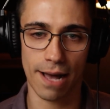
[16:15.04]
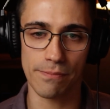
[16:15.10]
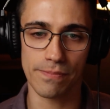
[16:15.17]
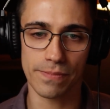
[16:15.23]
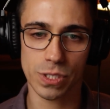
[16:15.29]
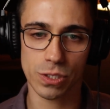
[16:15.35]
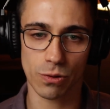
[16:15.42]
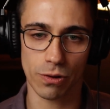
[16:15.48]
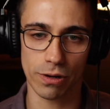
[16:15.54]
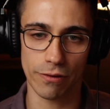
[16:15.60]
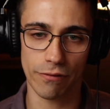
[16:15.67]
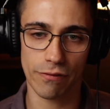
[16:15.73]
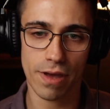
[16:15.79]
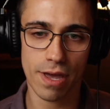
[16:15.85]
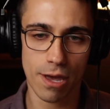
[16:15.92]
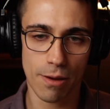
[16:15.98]
sort
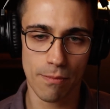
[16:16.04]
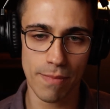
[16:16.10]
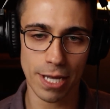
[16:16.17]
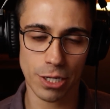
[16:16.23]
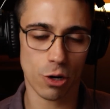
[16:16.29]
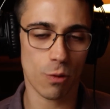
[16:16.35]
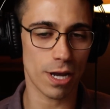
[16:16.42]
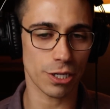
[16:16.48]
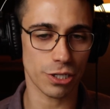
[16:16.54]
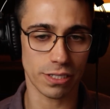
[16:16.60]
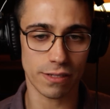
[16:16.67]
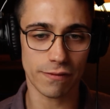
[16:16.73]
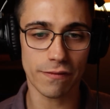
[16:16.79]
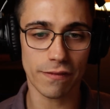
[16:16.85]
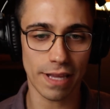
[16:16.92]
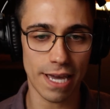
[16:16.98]
of major questions
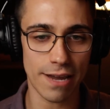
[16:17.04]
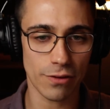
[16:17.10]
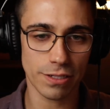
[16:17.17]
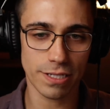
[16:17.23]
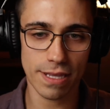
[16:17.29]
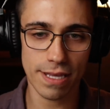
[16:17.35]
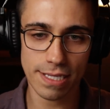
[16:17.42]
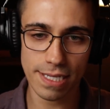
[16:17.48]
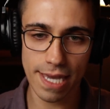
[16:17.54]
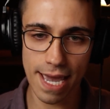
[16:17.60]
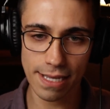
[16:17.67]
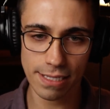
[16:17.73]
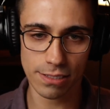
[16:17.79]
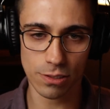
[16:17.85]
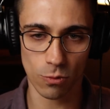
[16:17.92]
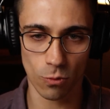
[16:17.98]
flavor to this
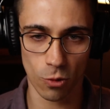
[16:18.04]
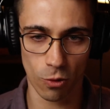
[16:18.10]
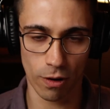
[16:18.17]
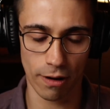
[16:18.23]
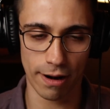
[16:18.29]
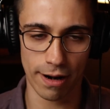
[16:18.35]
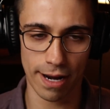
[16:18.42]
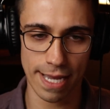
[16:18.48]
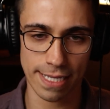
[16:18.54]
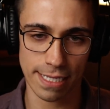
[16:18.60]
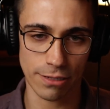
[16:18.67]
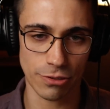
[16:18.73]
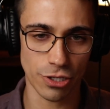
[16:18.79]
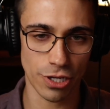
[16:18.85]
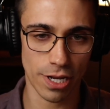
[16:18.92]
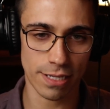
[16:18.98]
case, or is
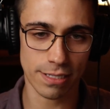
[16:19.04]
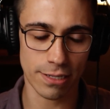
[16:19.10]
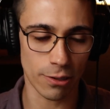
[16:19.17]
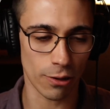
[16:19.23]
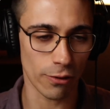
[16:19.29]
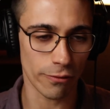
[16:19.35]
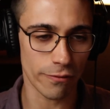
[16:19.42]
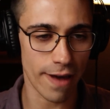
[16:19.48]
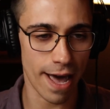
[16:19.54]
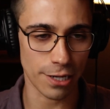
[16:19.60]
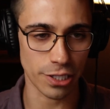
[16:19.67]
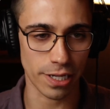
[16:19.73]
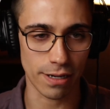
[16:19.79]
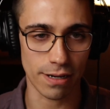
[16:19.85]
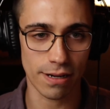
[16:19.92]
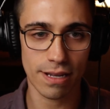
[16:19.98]
it just good
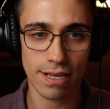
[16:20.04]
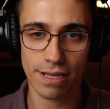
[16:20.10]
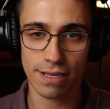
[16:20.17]
old-fashioned